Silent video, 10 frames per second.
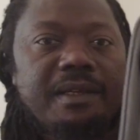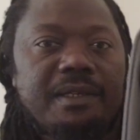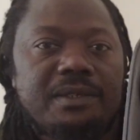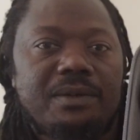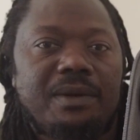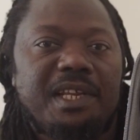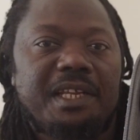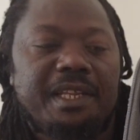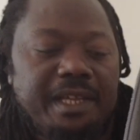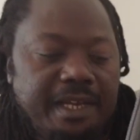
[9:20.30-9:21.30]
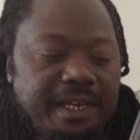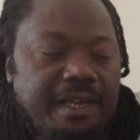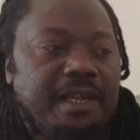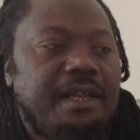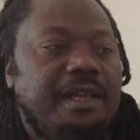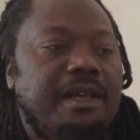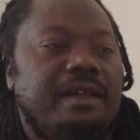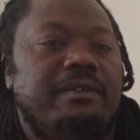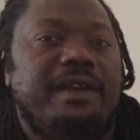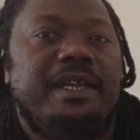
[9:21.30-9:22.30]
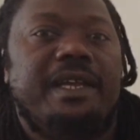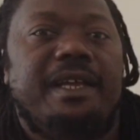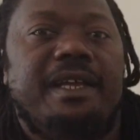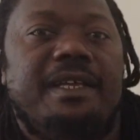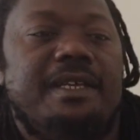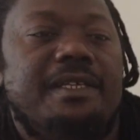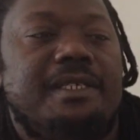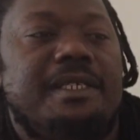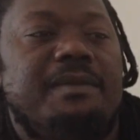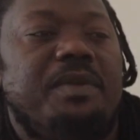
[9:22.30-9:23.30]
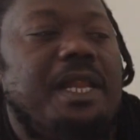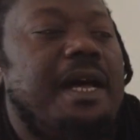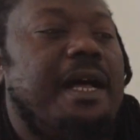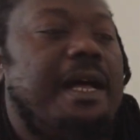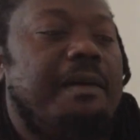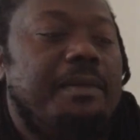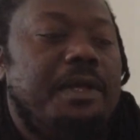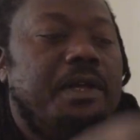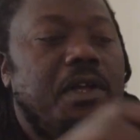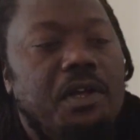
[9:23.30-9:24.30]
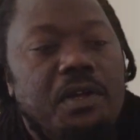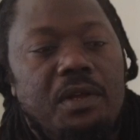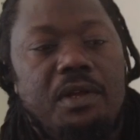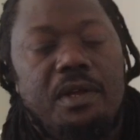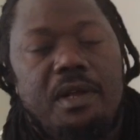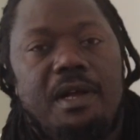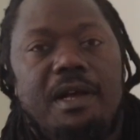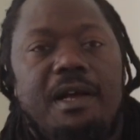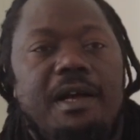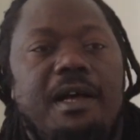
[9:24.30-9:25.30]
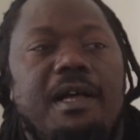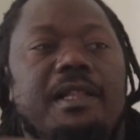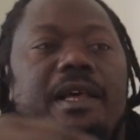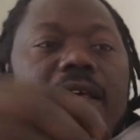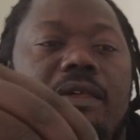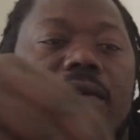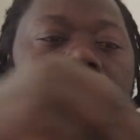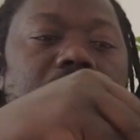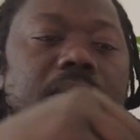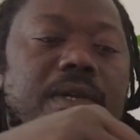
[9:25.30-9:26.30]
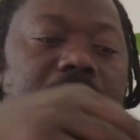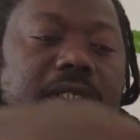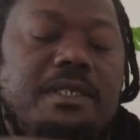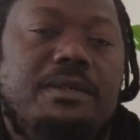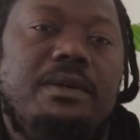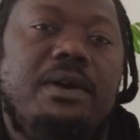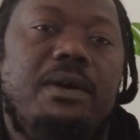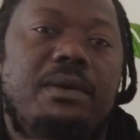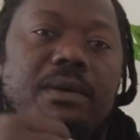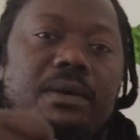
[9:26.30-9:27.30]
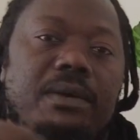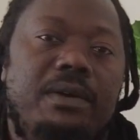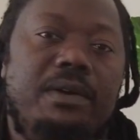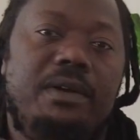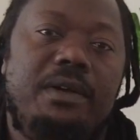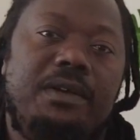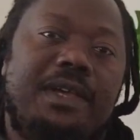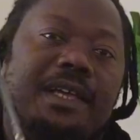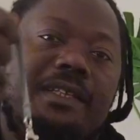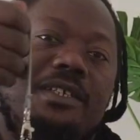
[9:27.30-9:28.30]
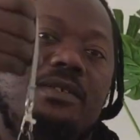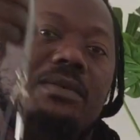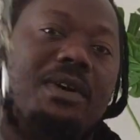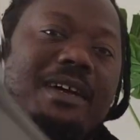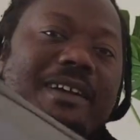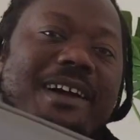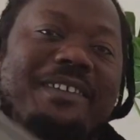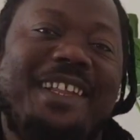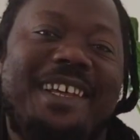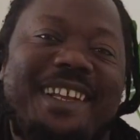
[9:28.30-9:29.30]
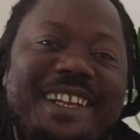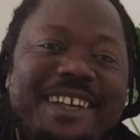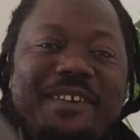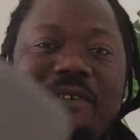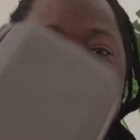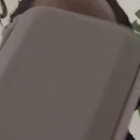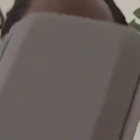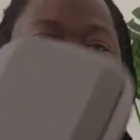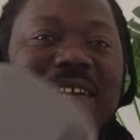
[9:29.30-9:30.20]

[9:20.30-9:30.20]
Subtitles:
It's all in there, ready. Zip it up. There you go. Easy to go. Can just walk around with it. Yoo-hoo.